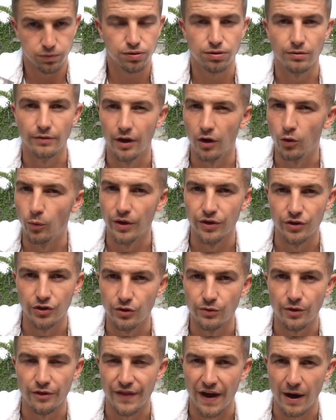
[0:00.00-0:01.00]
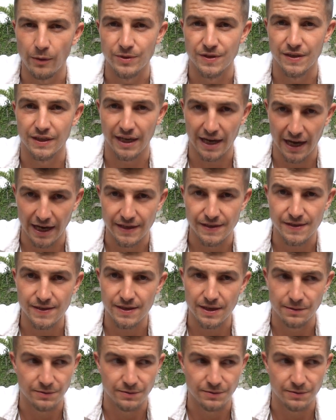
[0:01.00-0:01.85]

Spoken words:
no one knew that that was the case.